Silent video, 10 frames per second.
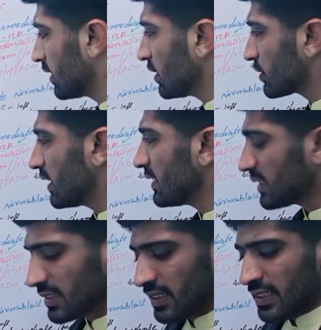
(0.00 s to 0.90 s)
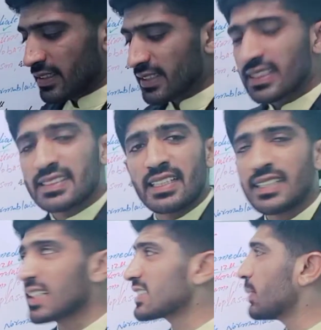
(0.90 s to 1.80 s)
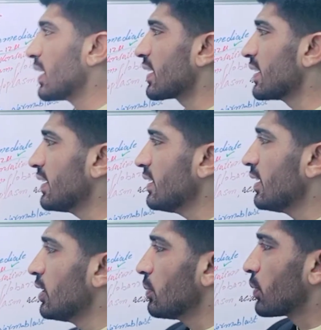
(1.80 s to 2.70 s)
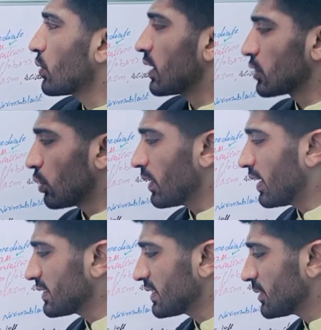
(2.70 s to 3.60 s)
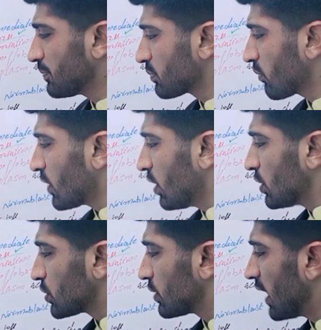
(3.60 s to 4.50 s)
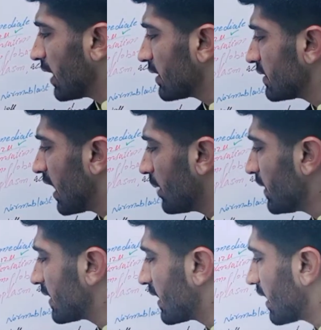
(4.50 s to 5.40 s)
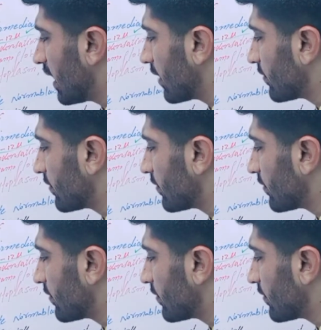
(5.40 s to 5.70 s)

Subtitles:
Students, this is little smaller than pro-erythroblast. So that diameter of